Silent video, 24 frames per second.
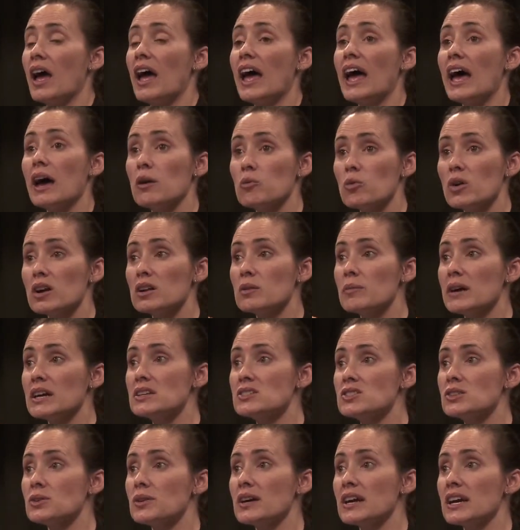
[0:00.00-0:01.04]
And what am I
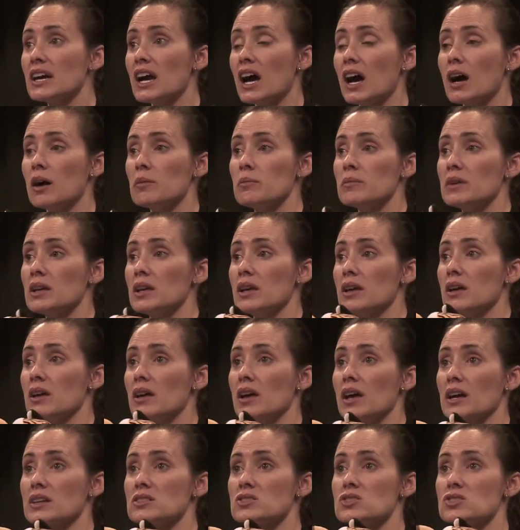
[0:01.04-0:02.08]
doing? I'm
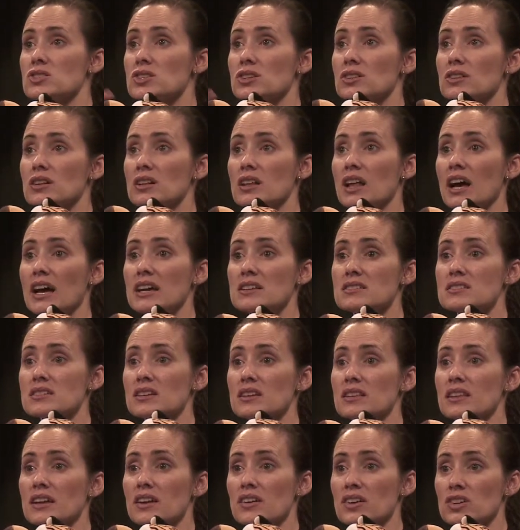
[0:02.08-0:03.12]

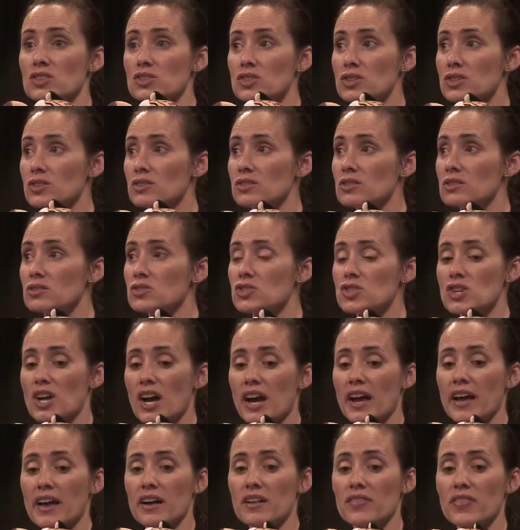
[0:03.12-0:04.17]
externalizing their internal
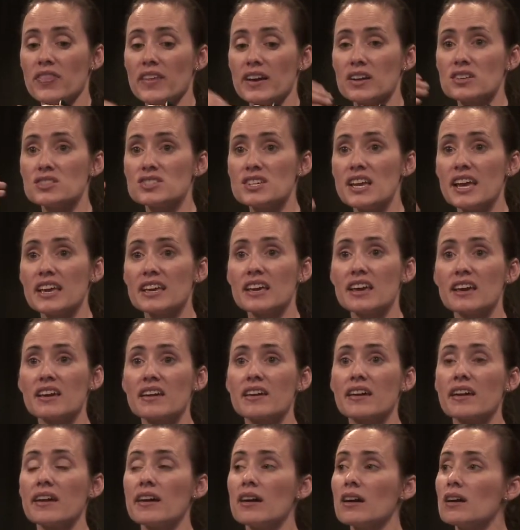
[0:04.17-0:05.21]
child. They're taking
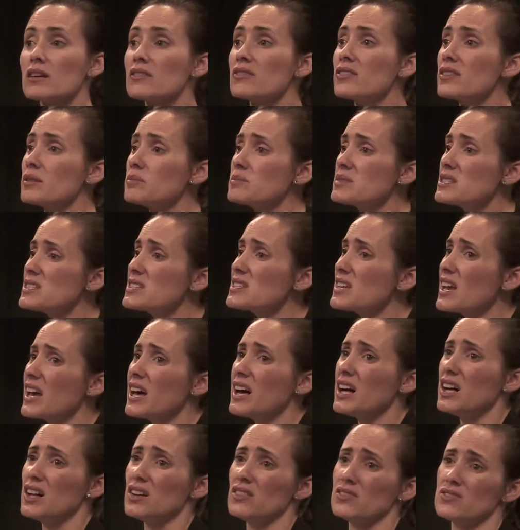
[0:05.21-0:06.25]
care of
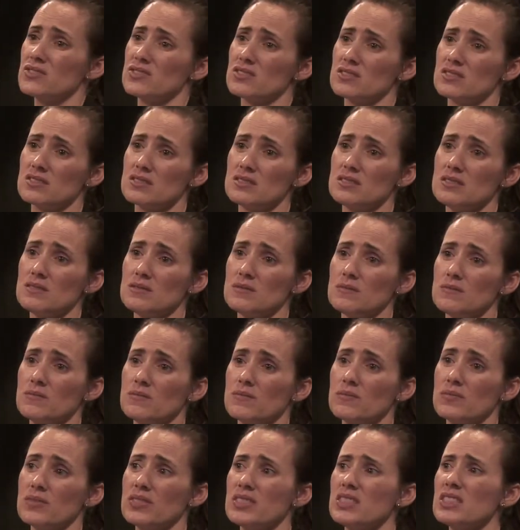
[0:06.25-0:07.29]
themselves.
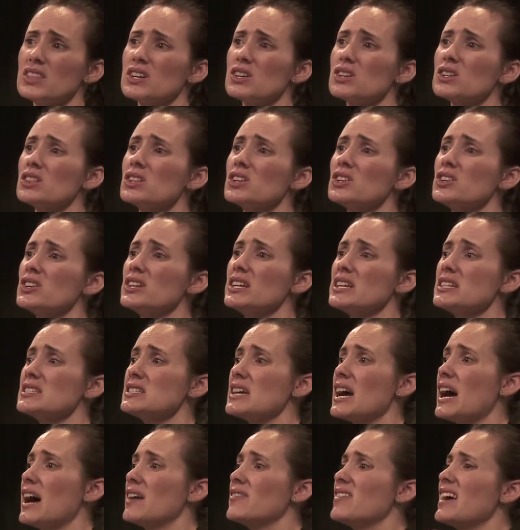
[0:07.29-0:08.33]
They're learning
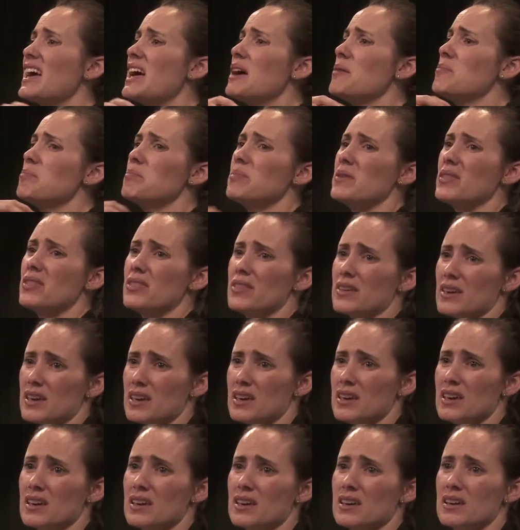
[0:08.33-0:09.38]
to have
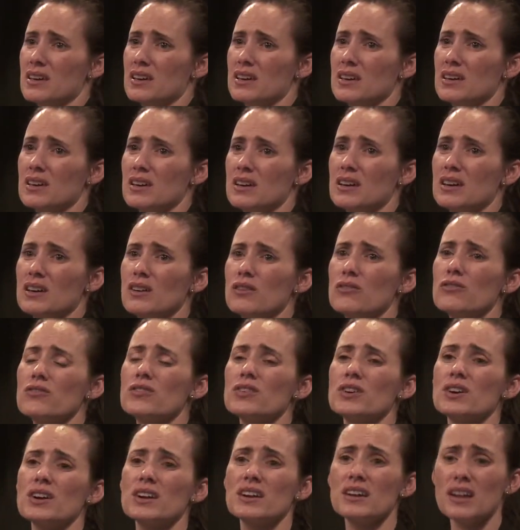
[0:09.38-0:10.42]
empathy
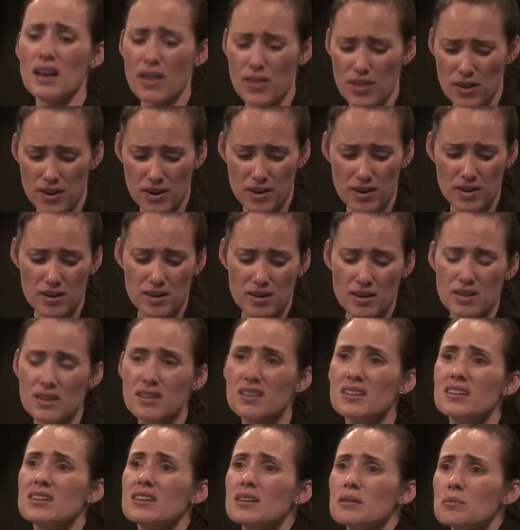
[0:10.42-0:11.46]
for another
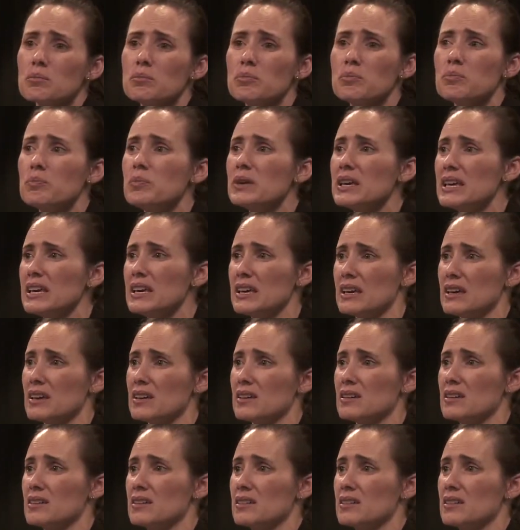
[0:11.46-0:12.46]
being.